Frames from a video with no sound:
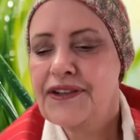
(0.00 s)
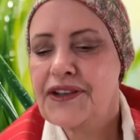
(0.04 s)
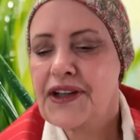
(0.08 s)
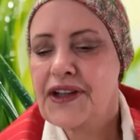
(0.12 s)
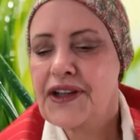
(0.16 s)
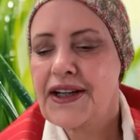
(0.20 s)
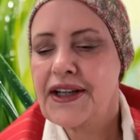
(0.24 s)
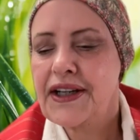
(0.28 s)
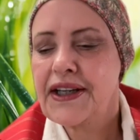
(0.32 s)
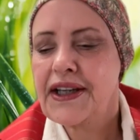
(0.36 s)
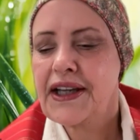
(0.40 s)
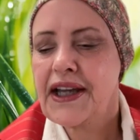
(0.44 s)

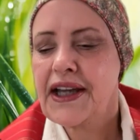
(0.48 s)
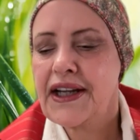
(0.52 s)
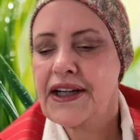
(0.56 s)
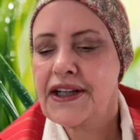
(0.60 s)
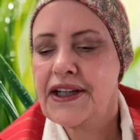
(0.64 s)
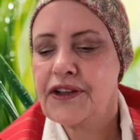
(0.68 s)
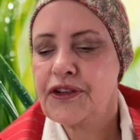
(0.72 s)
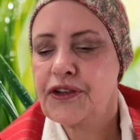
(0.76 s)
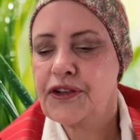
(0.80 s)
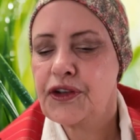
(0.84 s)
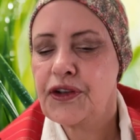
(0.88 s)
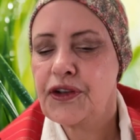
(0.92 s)

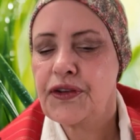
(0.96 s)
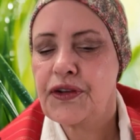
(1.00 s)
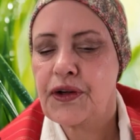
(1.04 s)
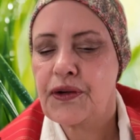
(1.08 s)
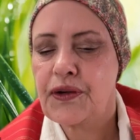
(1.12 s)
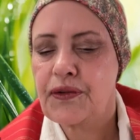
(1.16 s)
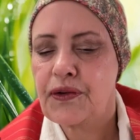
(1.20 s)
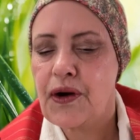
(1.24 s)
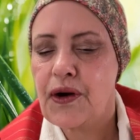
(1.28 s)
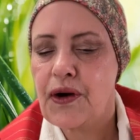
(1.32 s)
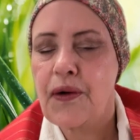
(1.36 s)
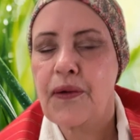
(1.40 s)
dedicated to the
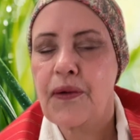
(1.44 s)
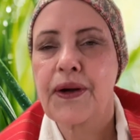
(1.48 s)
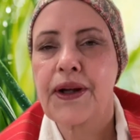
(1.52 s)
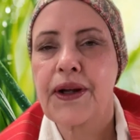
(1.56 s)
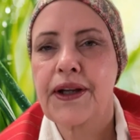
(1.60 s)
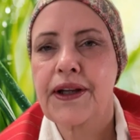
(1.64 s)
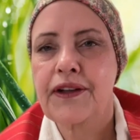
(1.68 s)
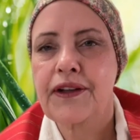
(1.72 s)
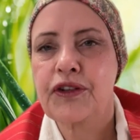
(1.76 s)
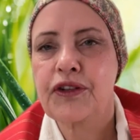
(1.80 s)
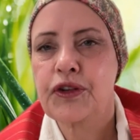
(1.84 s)
growing